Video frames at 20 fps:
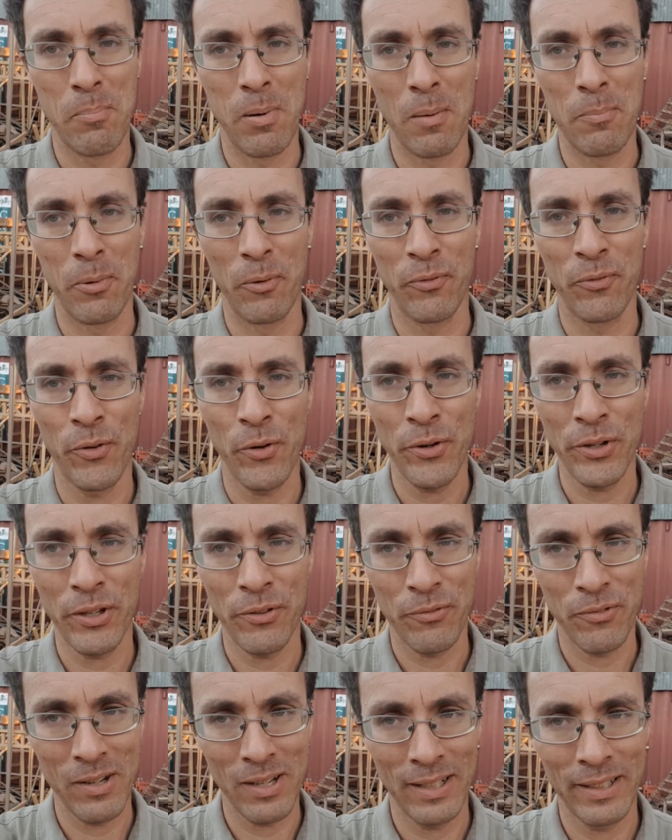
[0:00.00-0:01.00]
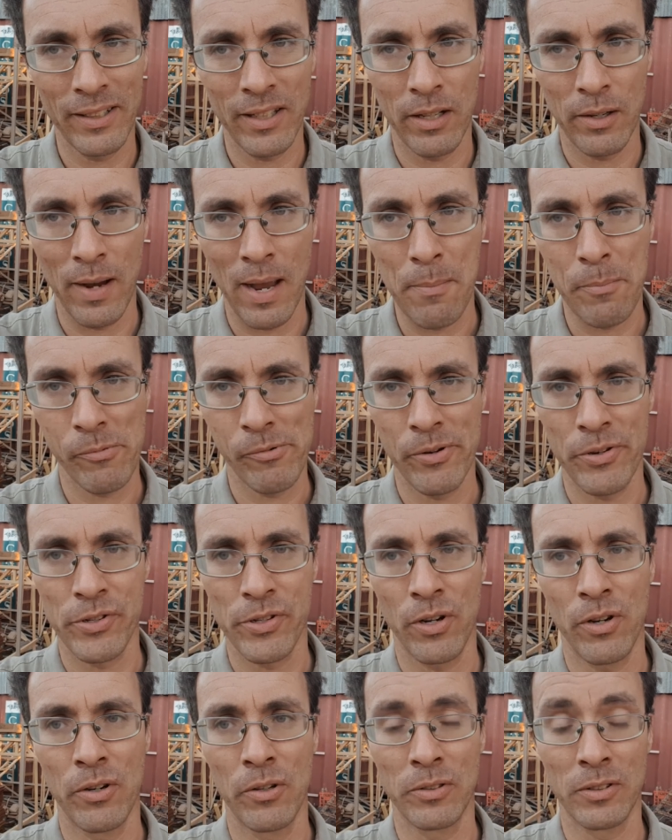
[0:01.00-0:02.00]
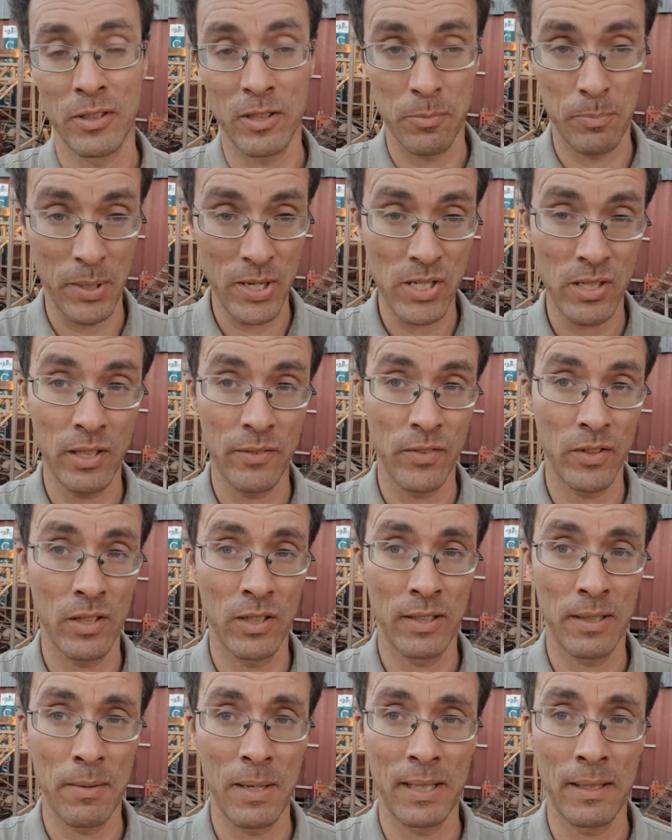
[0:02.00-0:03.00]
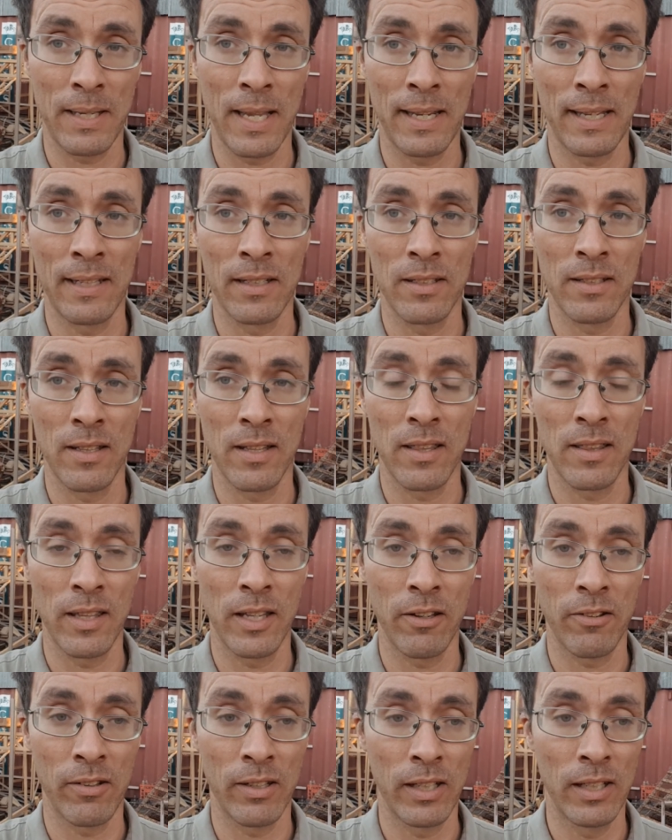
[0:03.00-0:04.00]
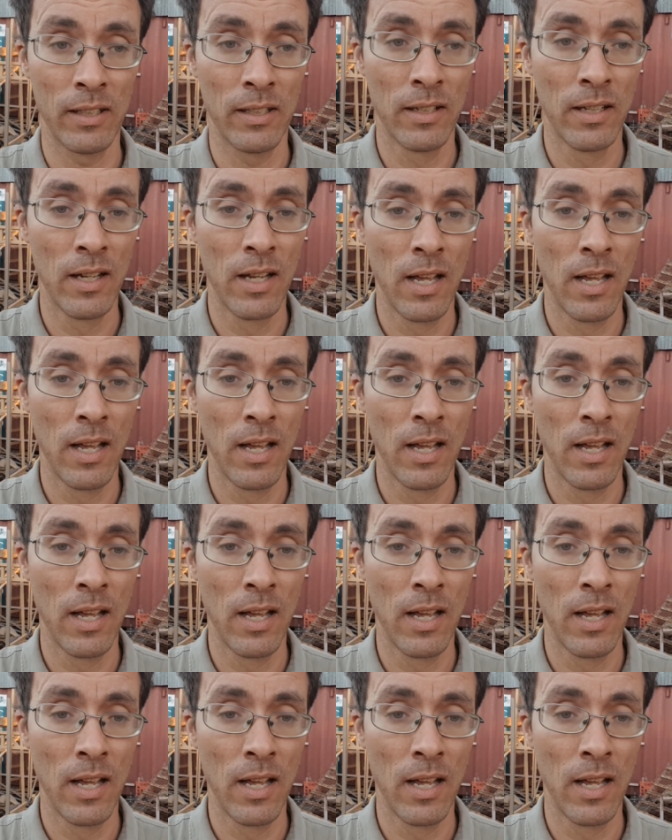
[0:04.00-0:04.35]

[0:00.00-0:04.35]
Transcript: but before you really go hammer and tongs, especially if you're gonna get getting into the theory,